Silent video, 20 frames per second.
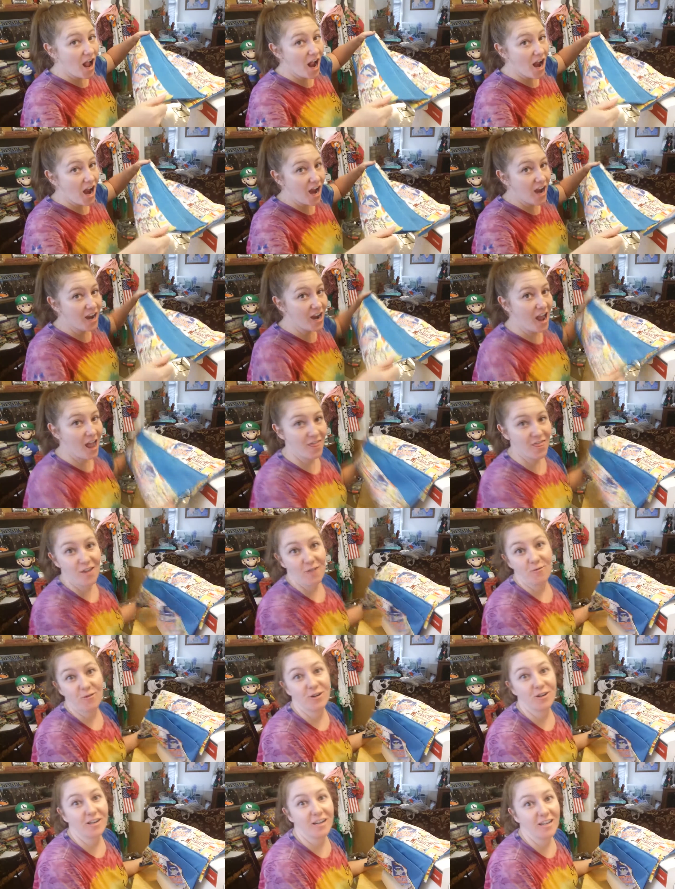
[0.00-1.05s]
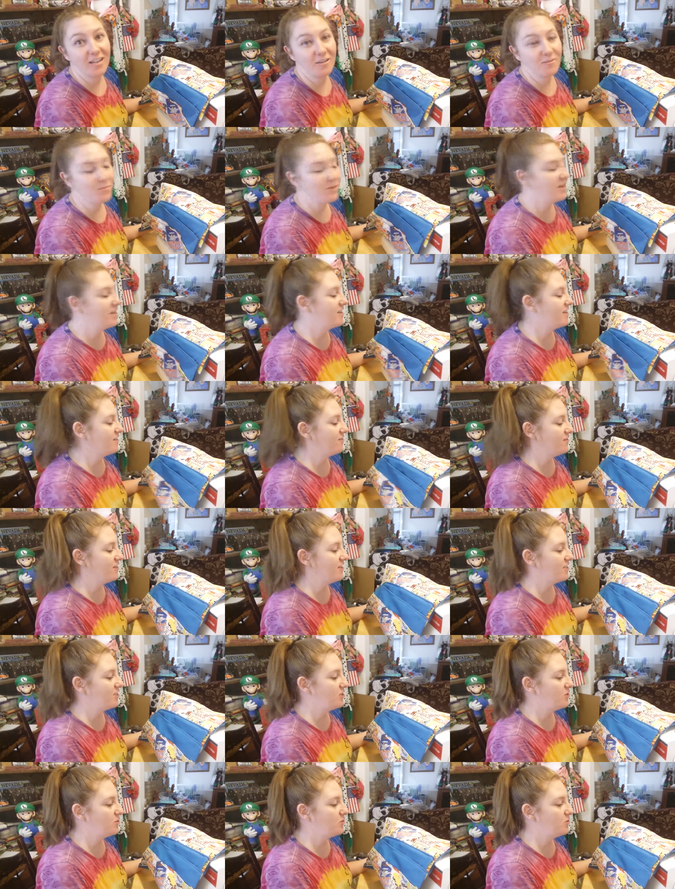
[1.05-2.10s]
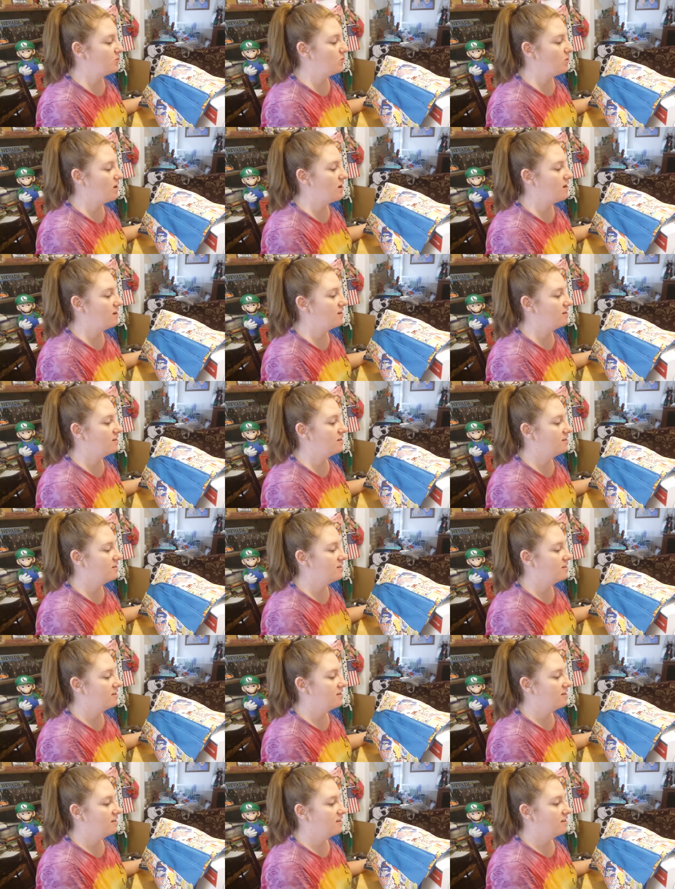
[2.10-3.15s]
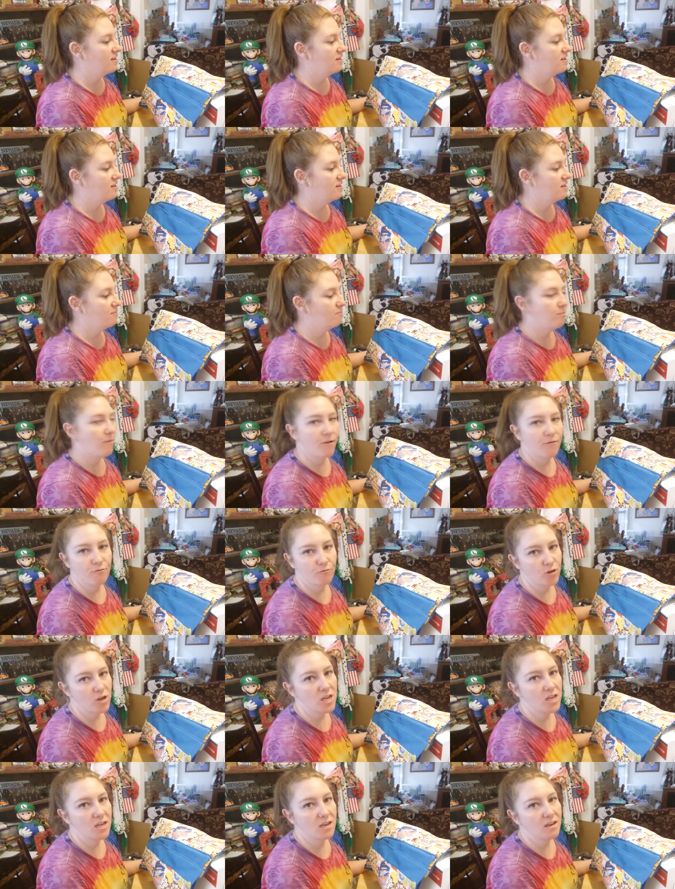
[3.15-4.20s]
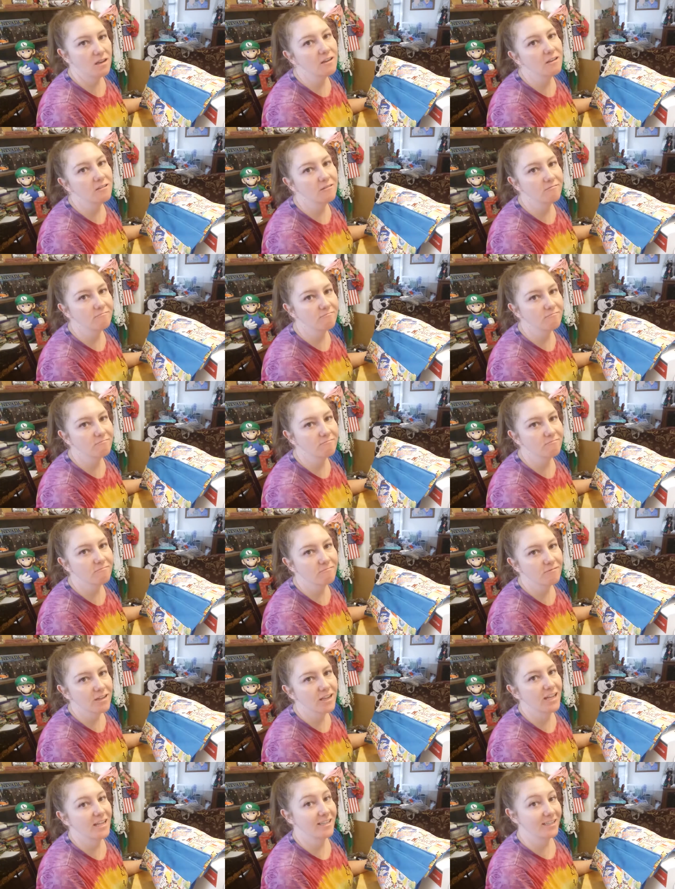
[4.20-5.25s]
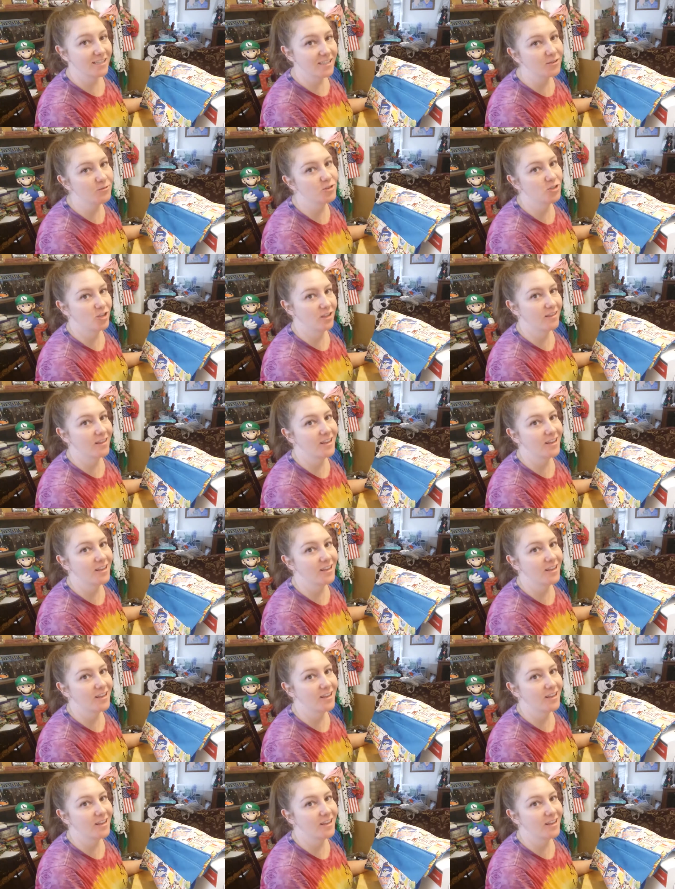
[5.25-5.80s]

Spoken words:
And then we're going to be giving it to my friend and see what she